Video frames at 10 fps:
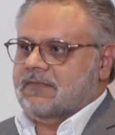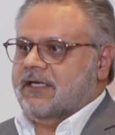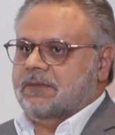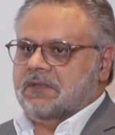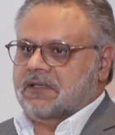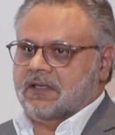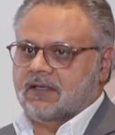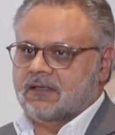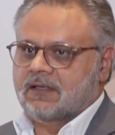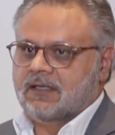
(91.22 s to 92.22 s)
in a
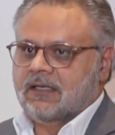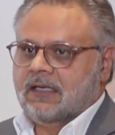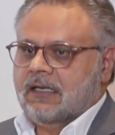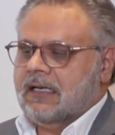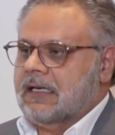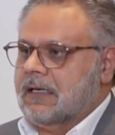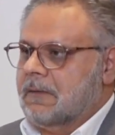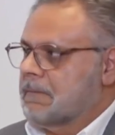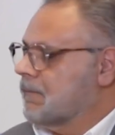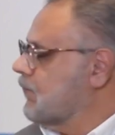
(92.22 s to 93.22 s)
building.
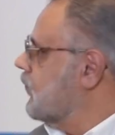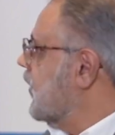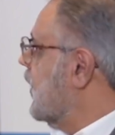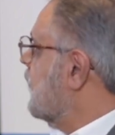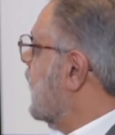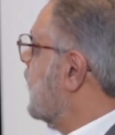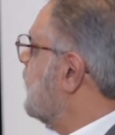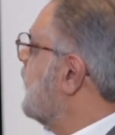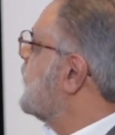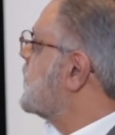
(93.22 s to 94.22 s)
We give a lot of
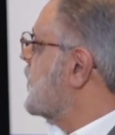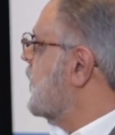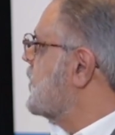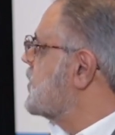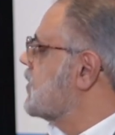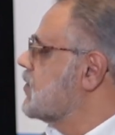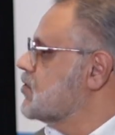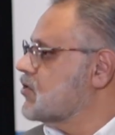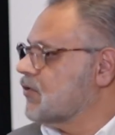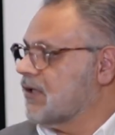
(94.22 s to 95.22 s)
emphasis
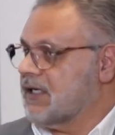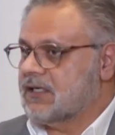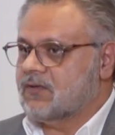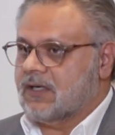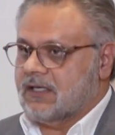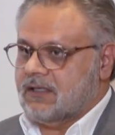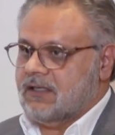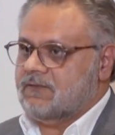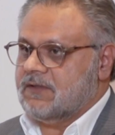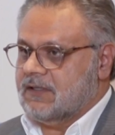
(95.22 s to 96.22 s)
to the air
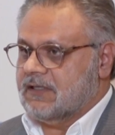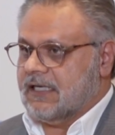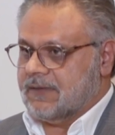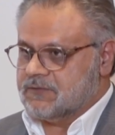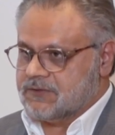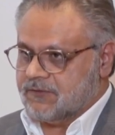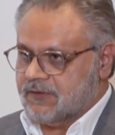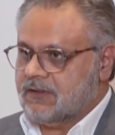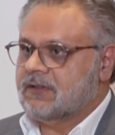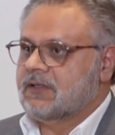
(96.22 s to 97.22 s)
quality within the
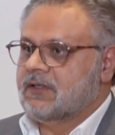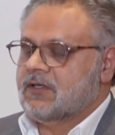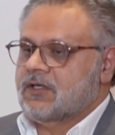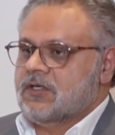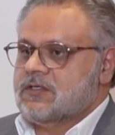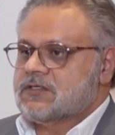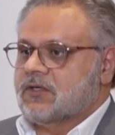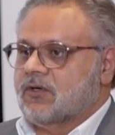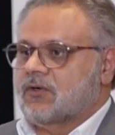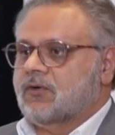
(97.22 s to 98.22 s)
laboratory.
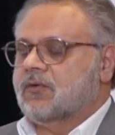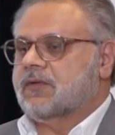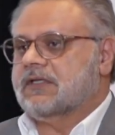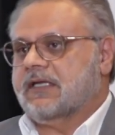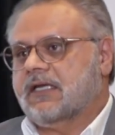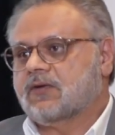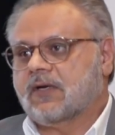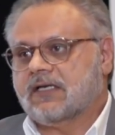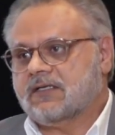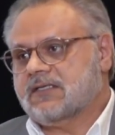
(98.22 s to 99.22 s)
So the air
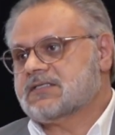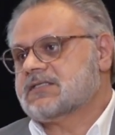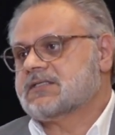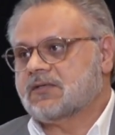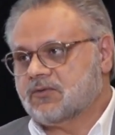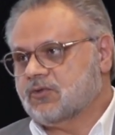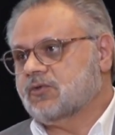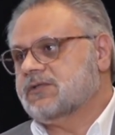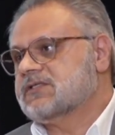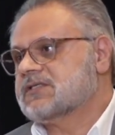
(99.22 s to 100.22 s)
quality
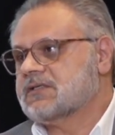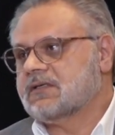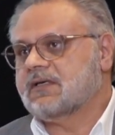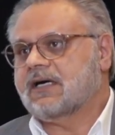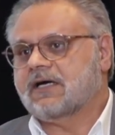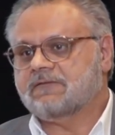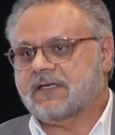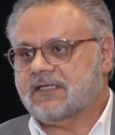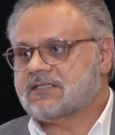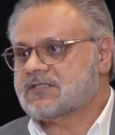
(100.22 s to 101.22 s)
rules are
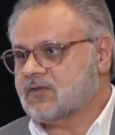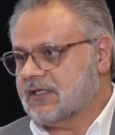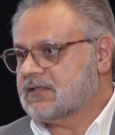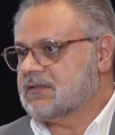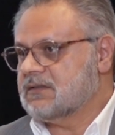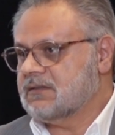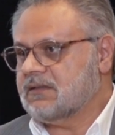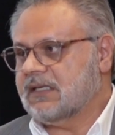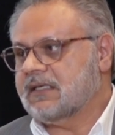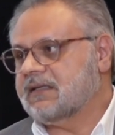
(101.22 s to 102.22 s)
very strict,
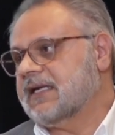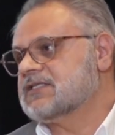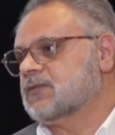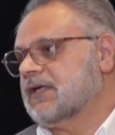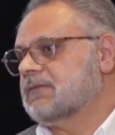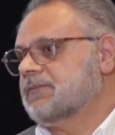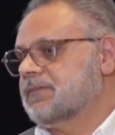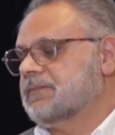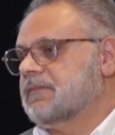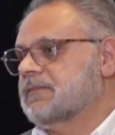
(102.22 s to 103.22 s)
and that's what
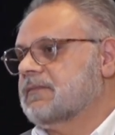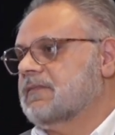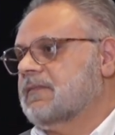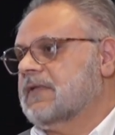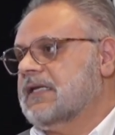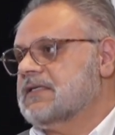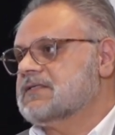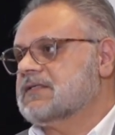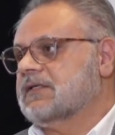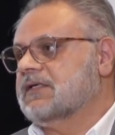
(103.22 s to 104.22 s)

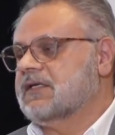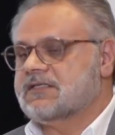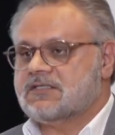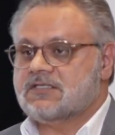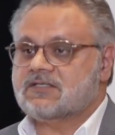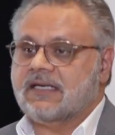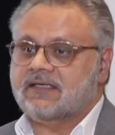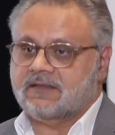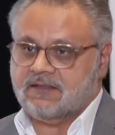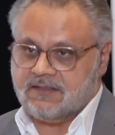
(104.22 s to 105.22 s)
is the industry
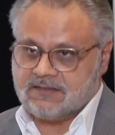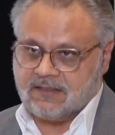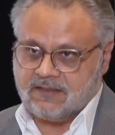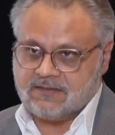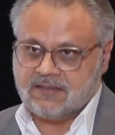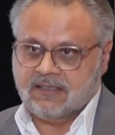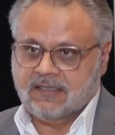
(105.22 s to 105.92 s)
standard these days.